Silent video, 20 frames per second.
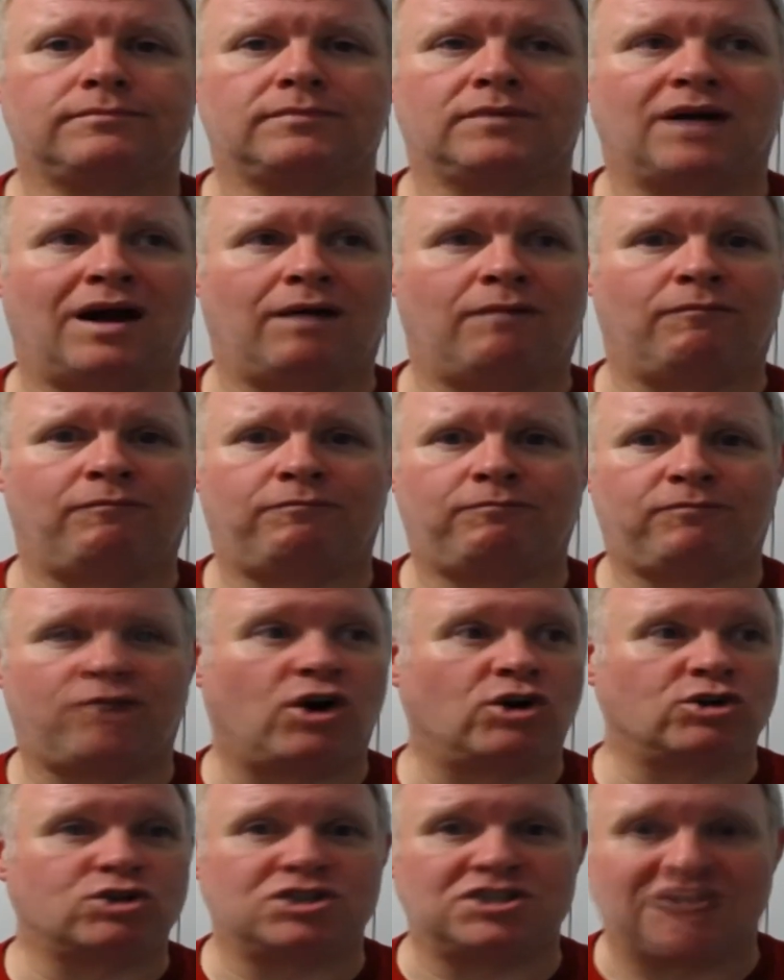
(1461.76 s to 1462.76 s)
I'm
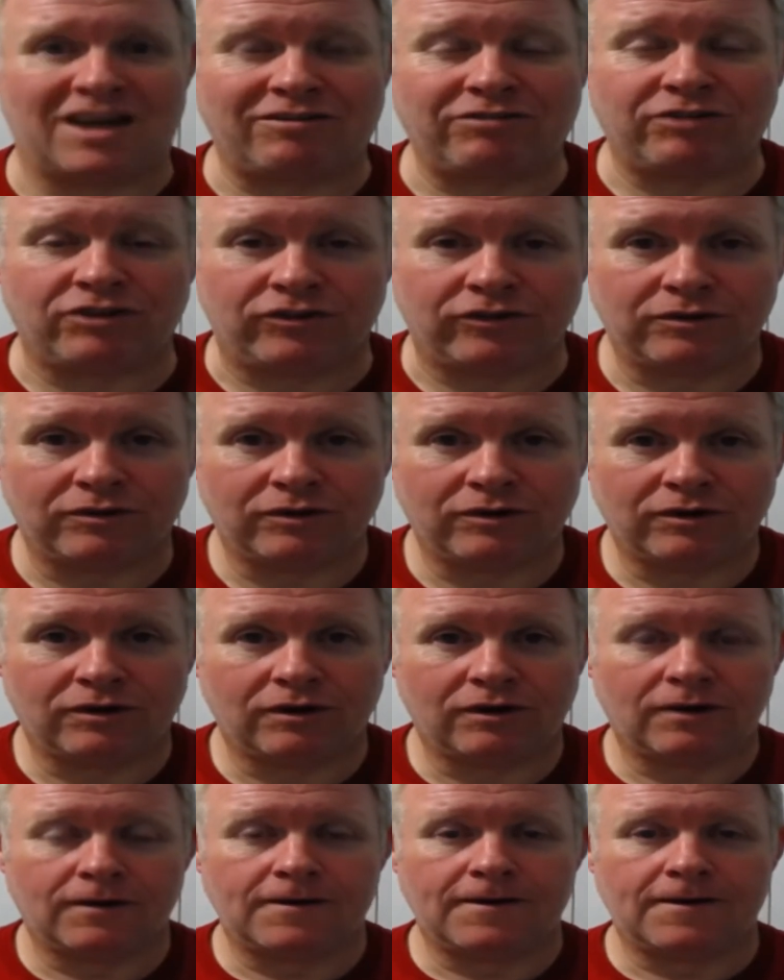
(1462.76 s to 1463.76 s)
47.
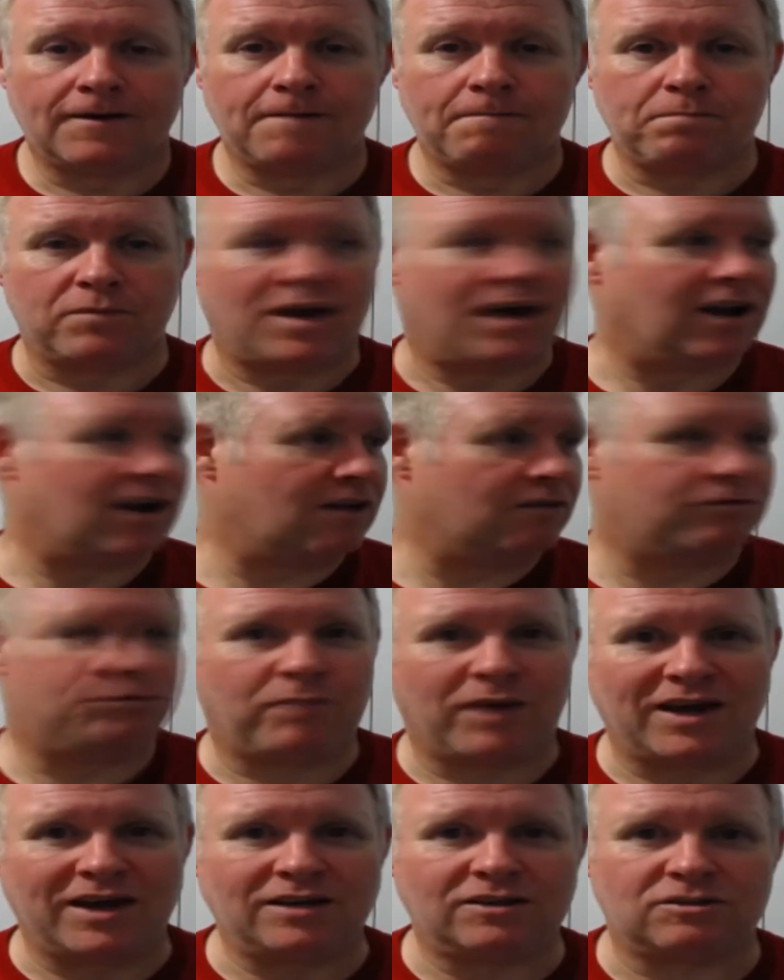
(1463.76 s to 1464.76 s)
And I've
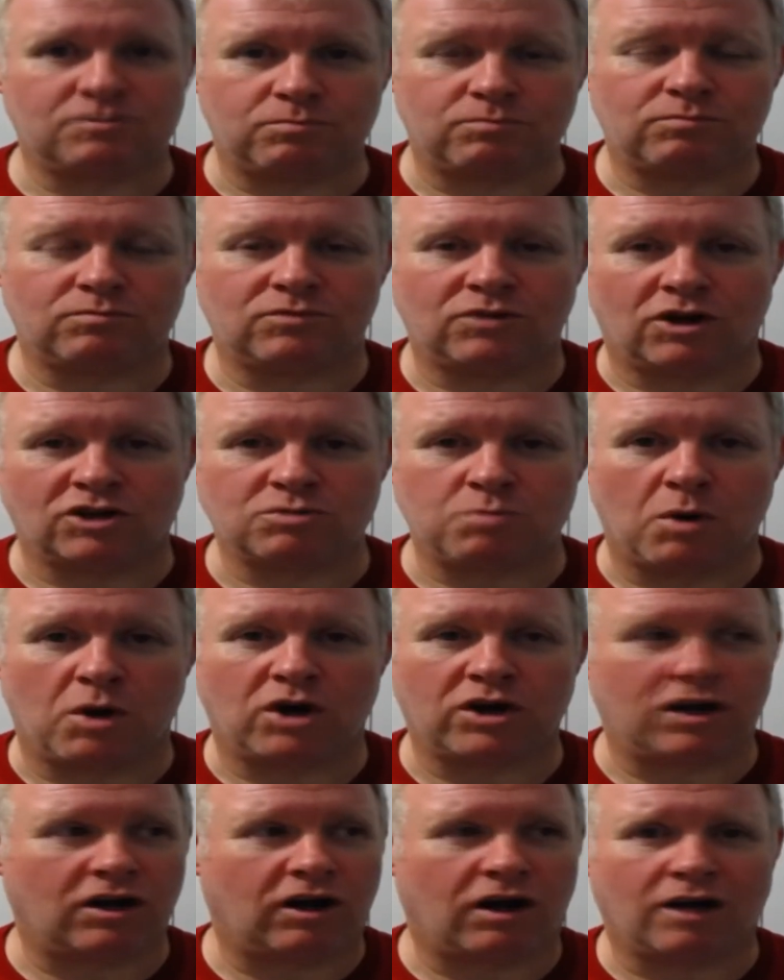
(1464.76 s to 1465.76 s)
been, you know,
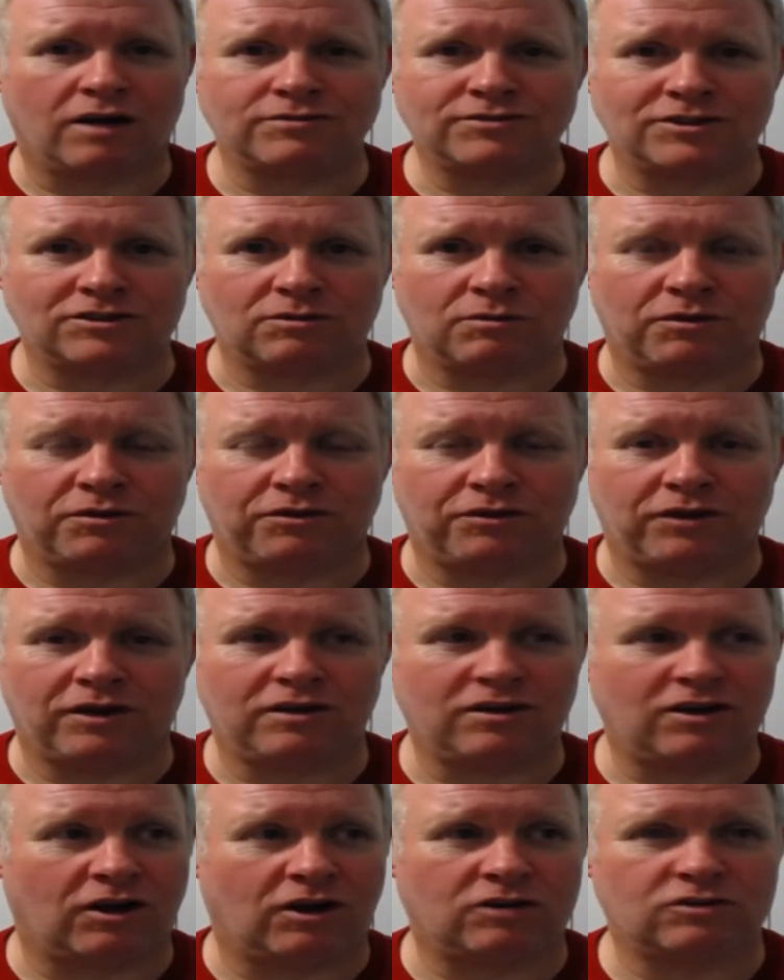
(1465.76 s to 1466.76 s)
smoking on and off since I was,
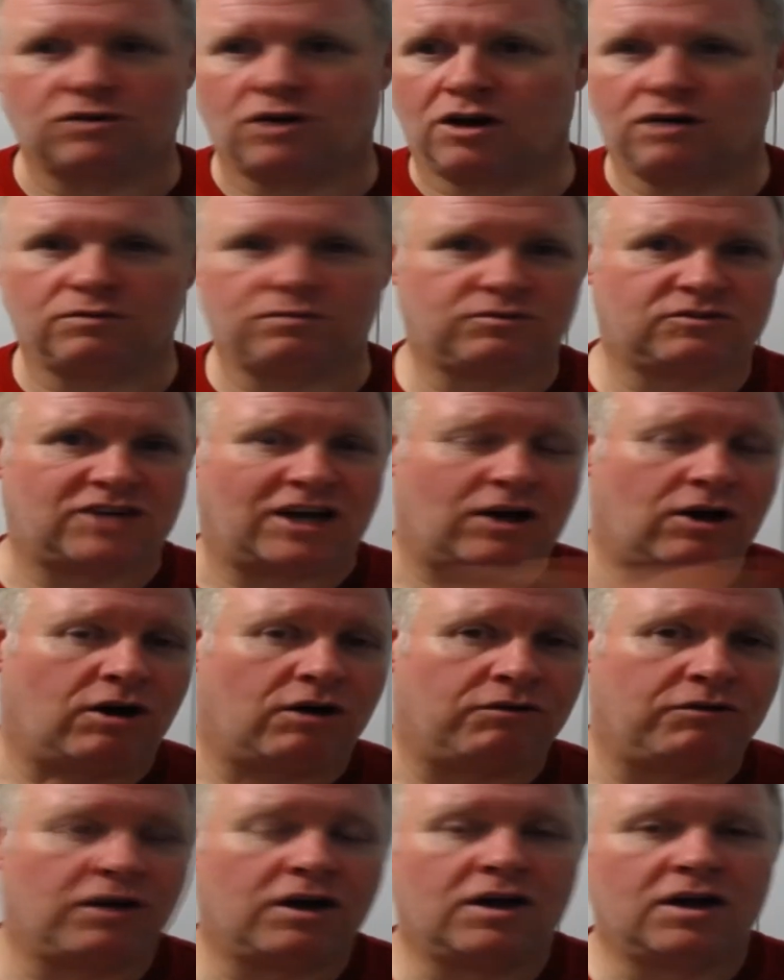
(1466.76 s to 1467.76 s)
you know, so I'll take
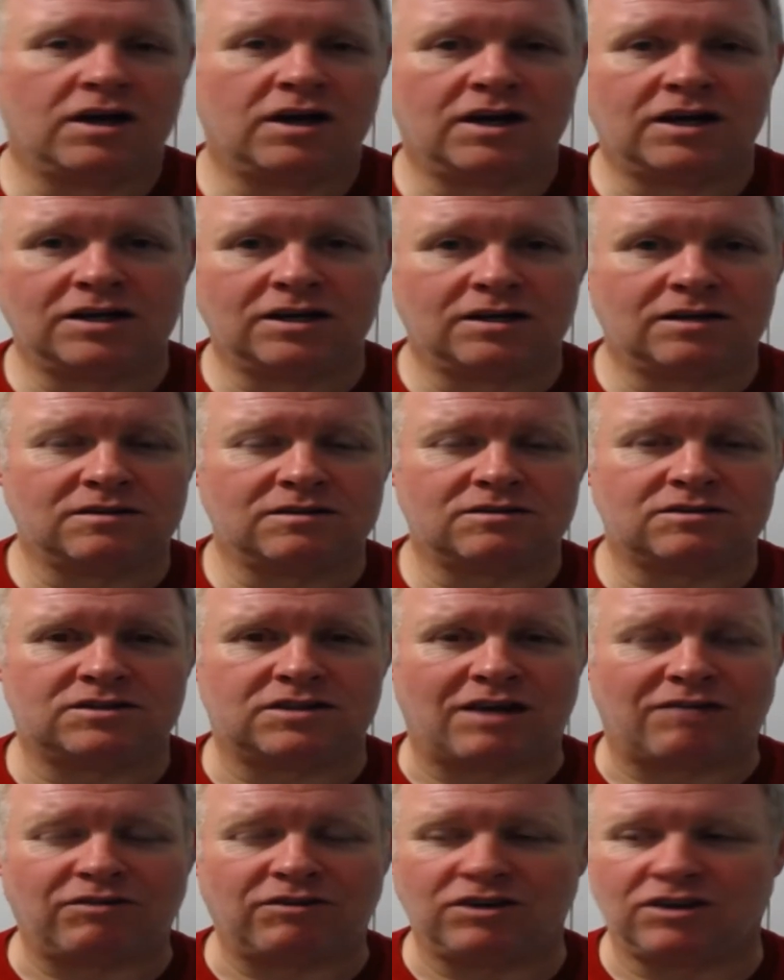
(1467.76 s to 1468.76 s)
off
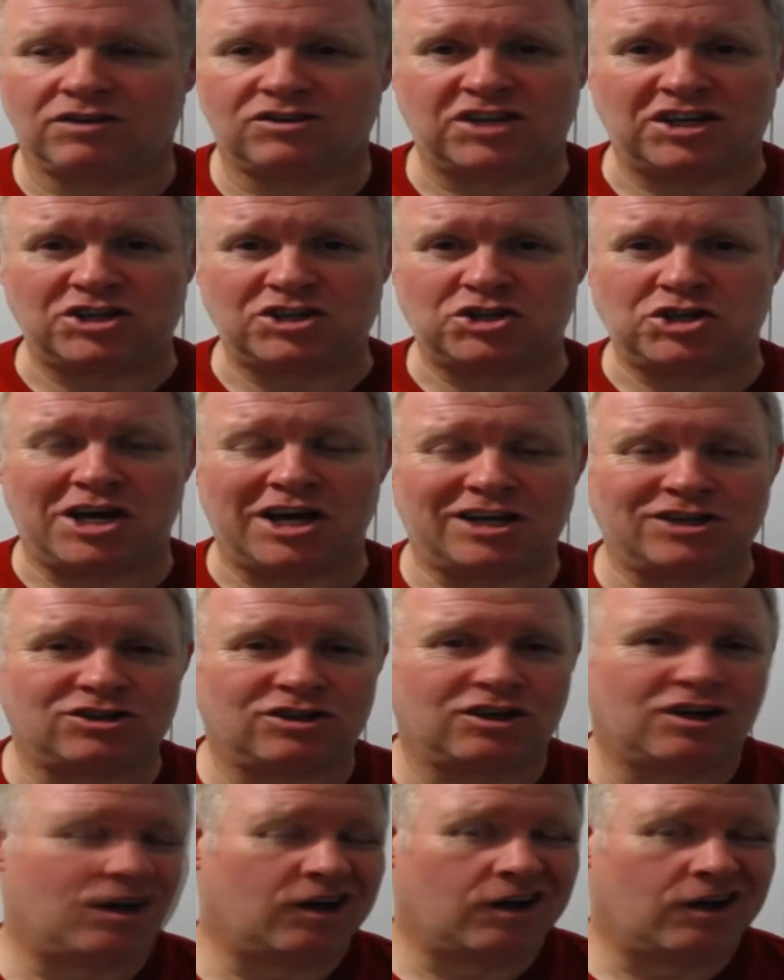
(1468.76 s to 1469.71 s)
6 years.